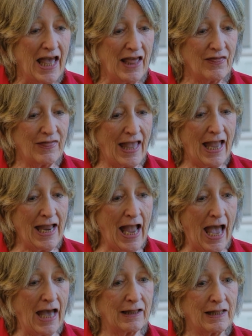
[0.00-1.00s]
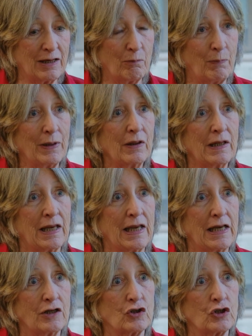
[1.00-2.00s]
they had the
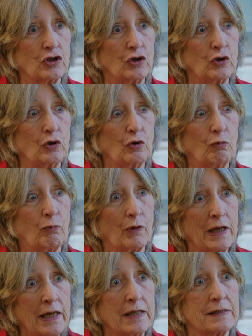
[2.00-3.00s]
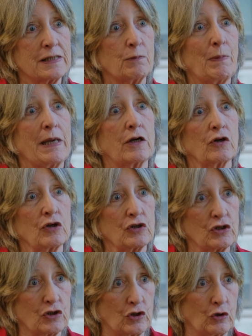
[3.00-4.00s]
ability to bring in
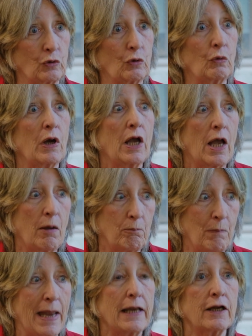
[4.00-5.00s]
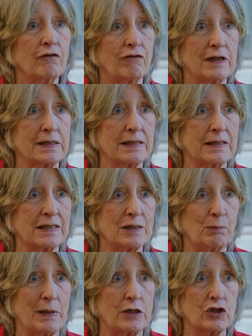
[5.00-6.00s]
speakers to make convincing
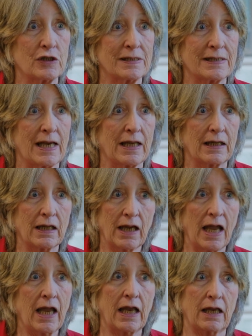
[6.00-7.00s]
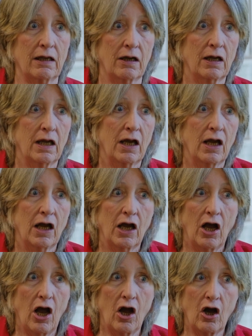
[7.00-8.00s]
speeches that, hey,
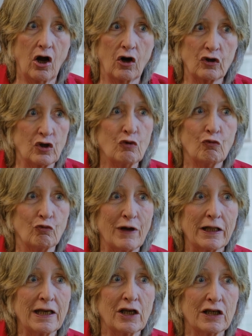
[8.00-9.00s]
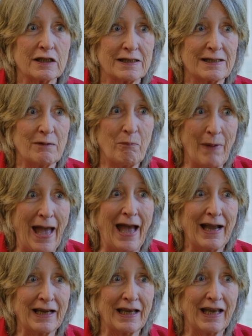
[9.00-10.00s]
are you really going to sit
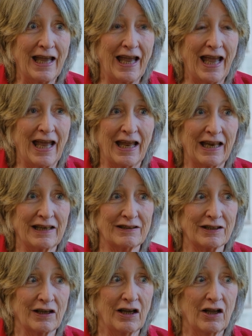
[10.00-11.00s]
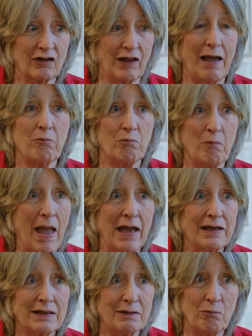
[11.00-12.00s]
back and let
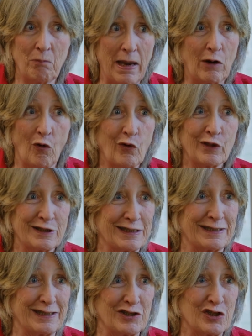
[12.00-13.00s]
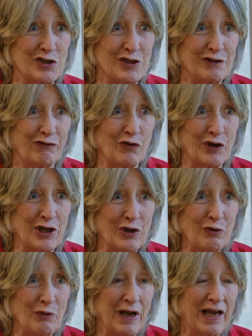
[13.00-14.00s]
men make all the decisions for
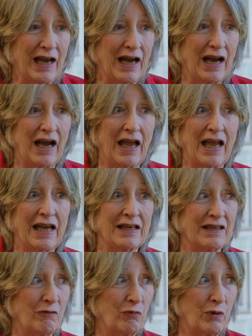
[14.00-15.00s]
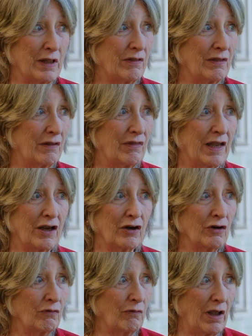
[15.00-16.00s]
you? And with
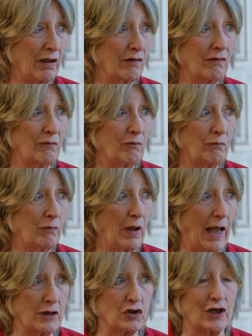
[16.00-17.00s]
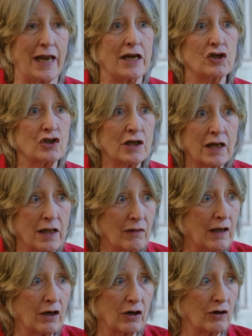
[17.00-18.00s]
their education and
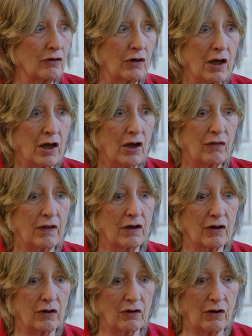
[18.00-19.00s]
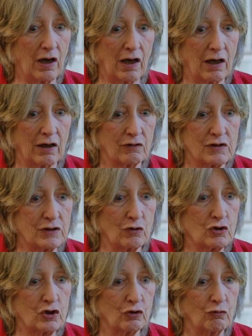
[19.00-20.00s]
their
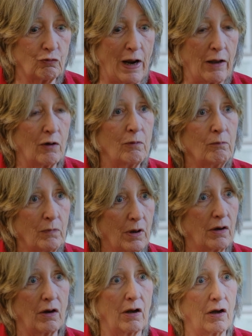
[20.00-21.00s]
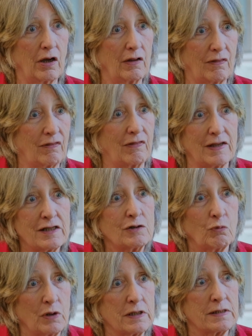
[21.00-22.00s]
social realm,
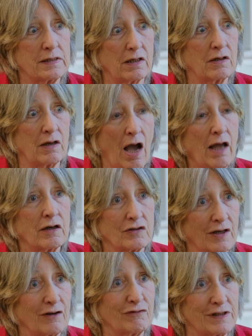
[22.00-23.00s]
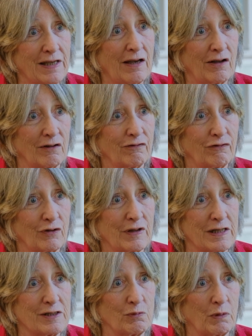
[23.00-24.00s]
this was not a tough sell for
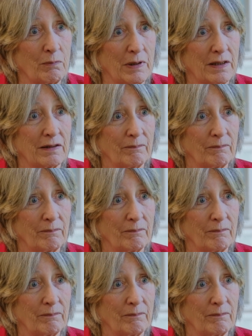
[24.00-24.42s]
these women.